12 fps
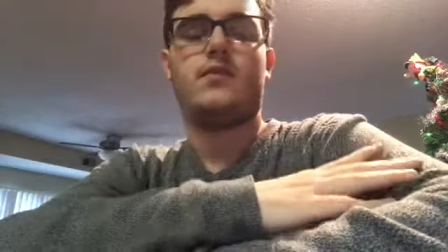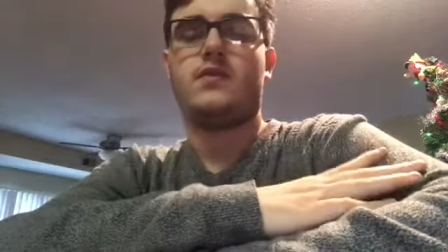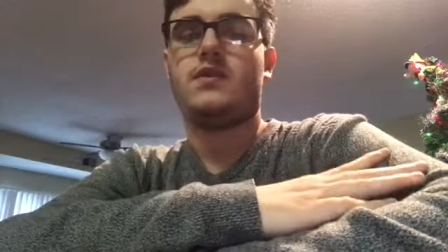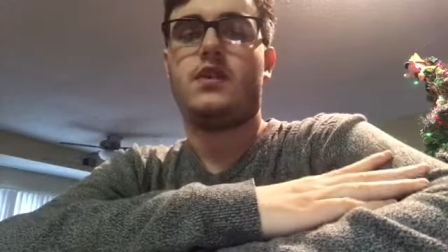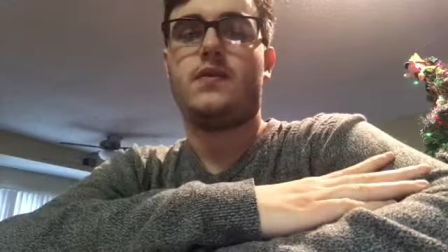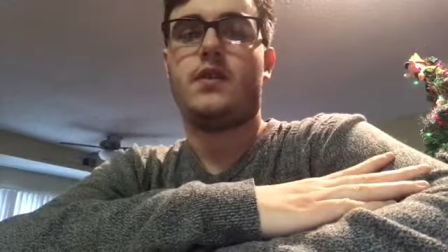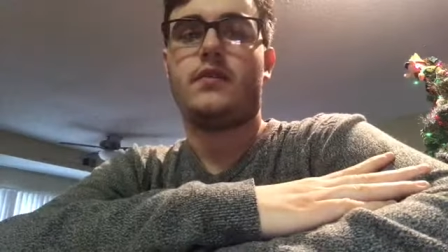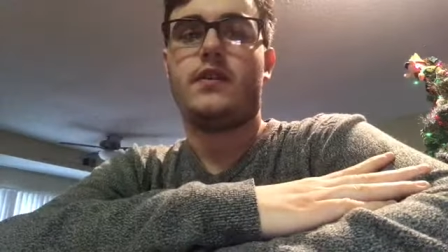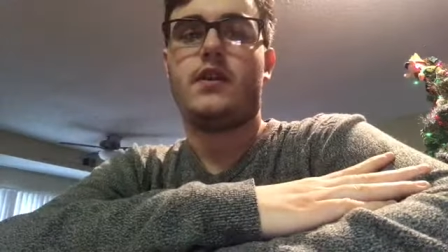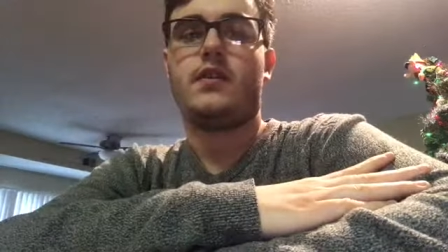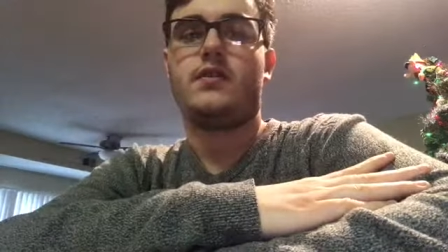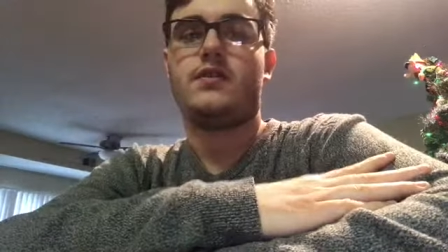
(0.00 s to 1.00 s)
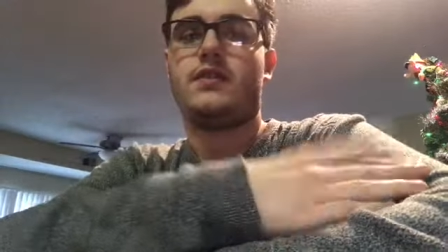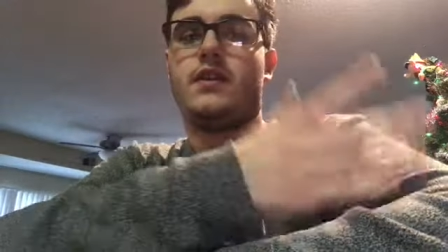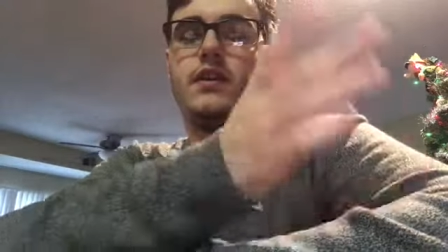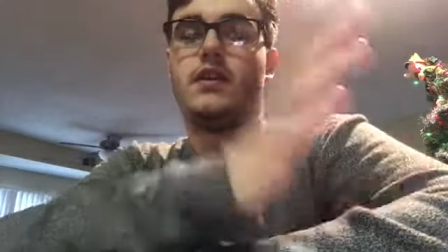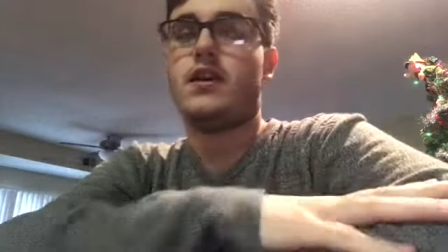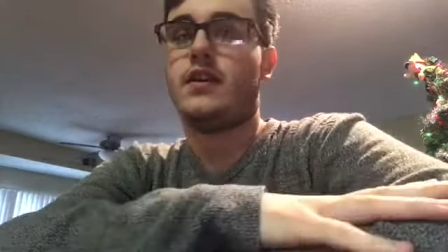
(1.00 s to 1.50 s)
stuff like that. Cause
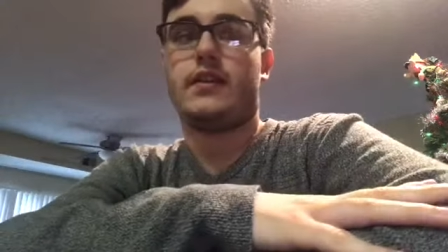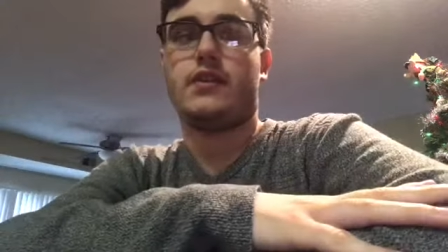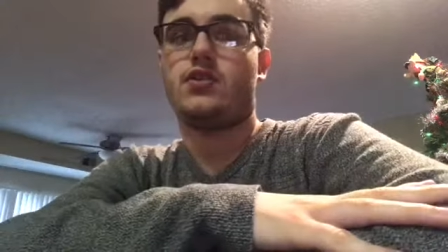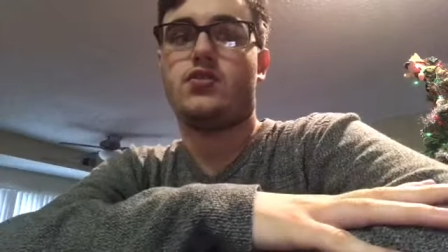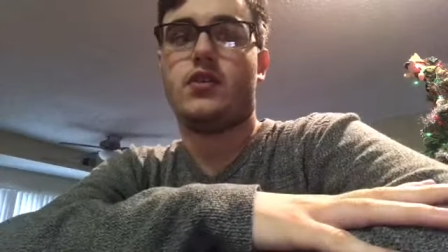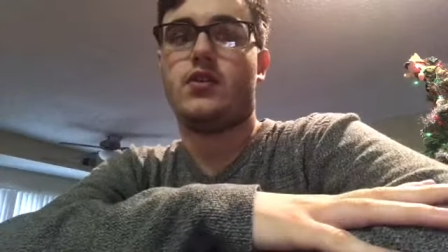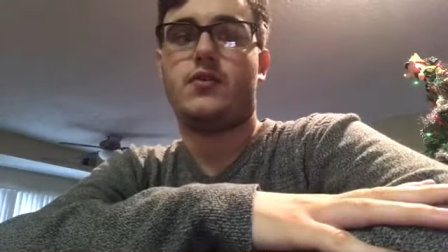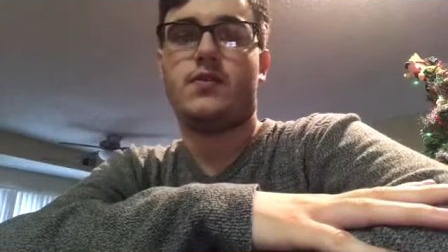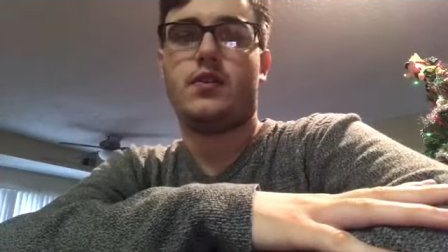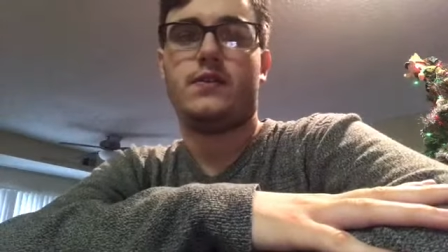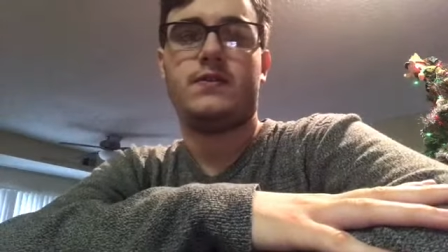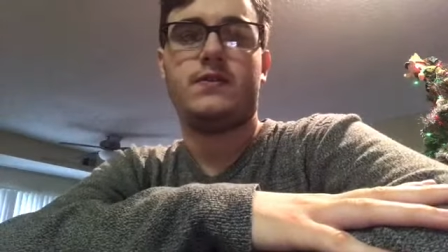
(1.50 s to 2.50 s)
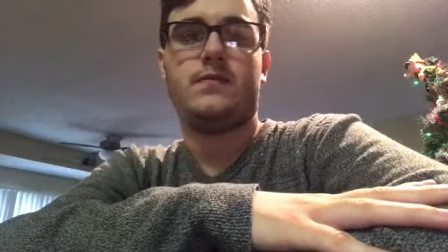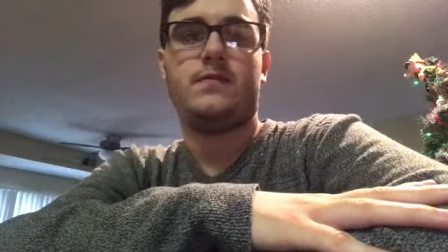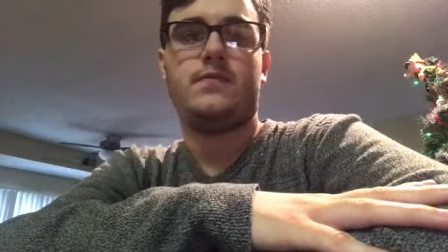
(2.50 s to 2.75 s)
like I like to try new things.